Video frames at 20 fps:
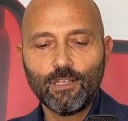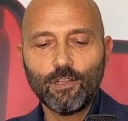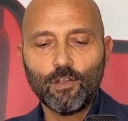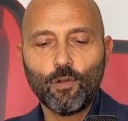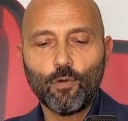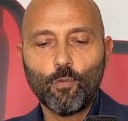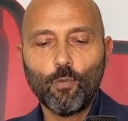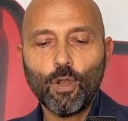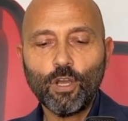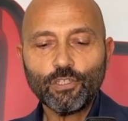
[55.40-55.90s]

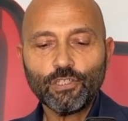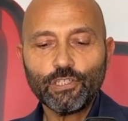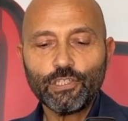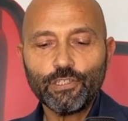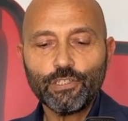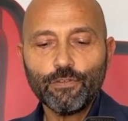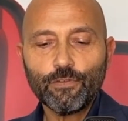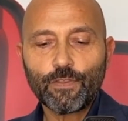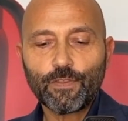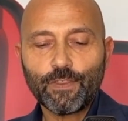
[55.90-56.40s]
What do
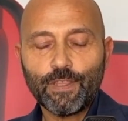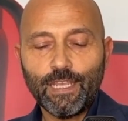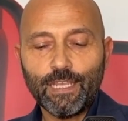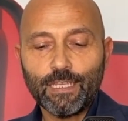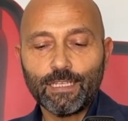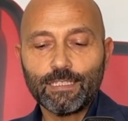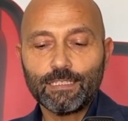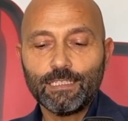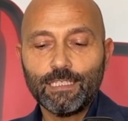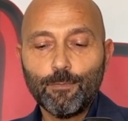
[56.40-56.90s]
you
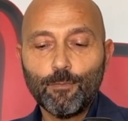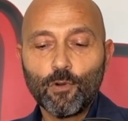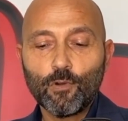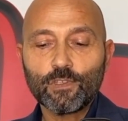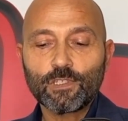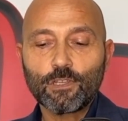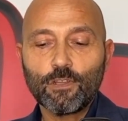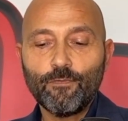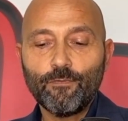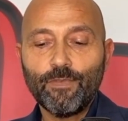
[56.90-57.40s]
think the
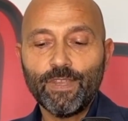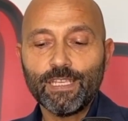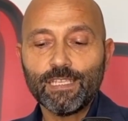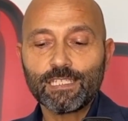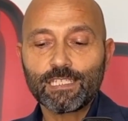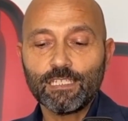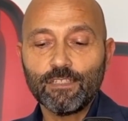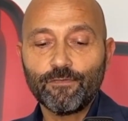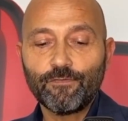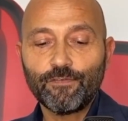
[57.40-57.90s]
most
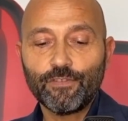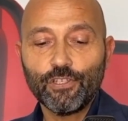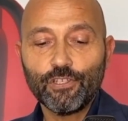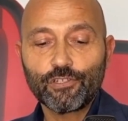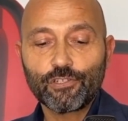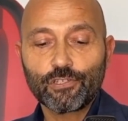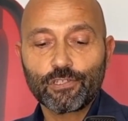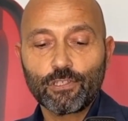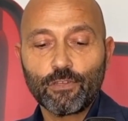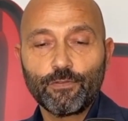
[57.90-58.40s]
convincing
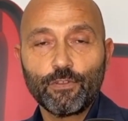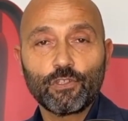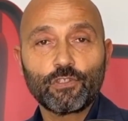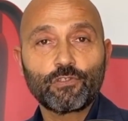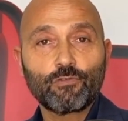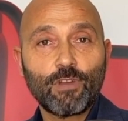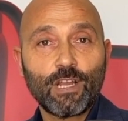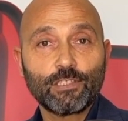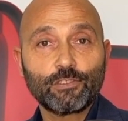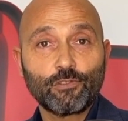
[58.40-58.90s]
features of your
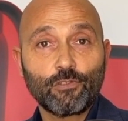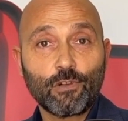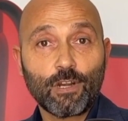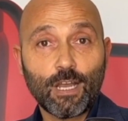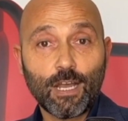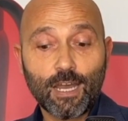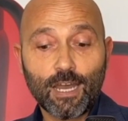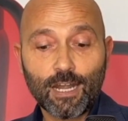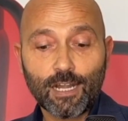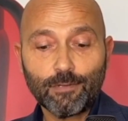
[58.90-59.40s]
tractor
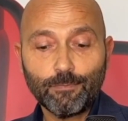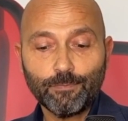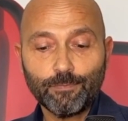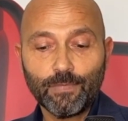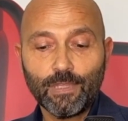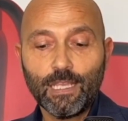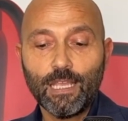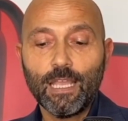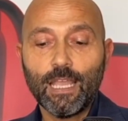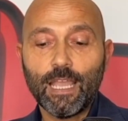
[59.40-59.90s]
are?
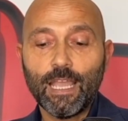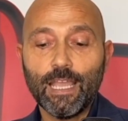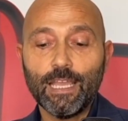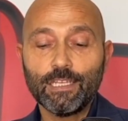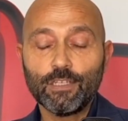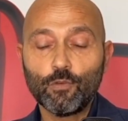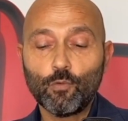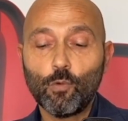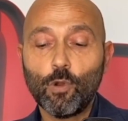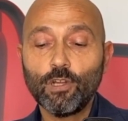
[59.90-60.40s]

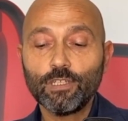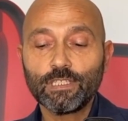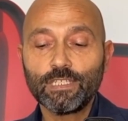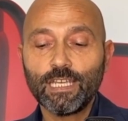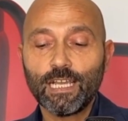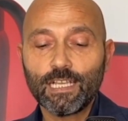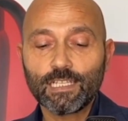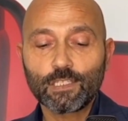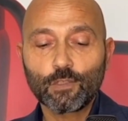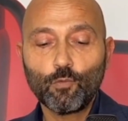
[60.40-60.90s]
And what
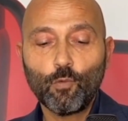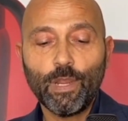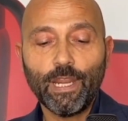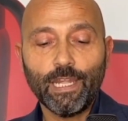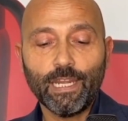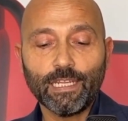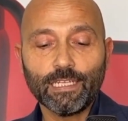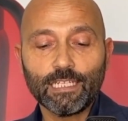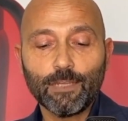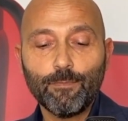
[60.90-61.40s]
does
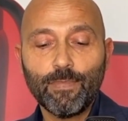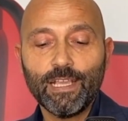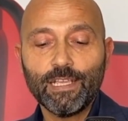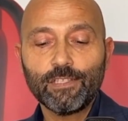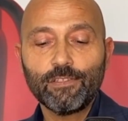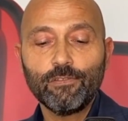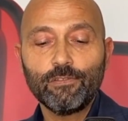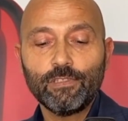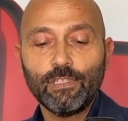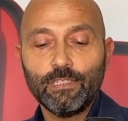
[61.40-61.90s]
winning the
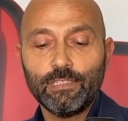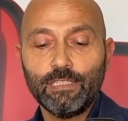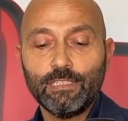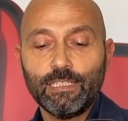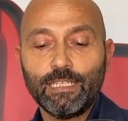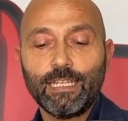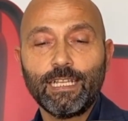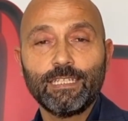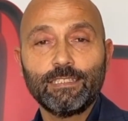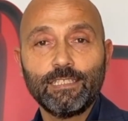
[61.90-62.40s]
Best
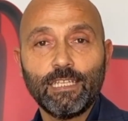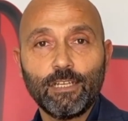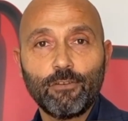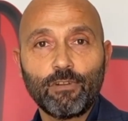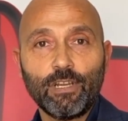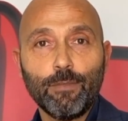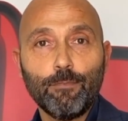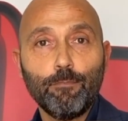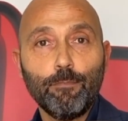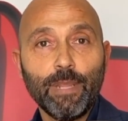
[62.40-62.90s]
Utility
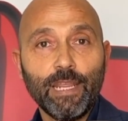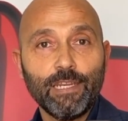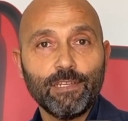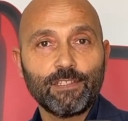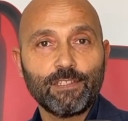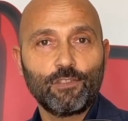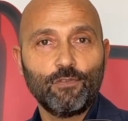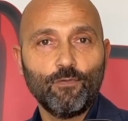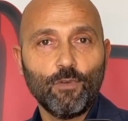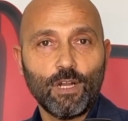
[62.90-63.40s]
category
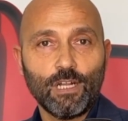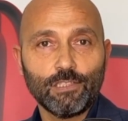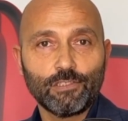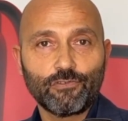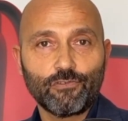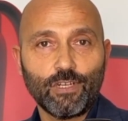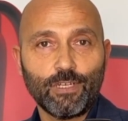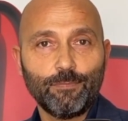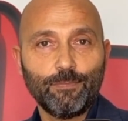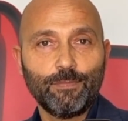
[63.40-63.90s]
means to Valtra?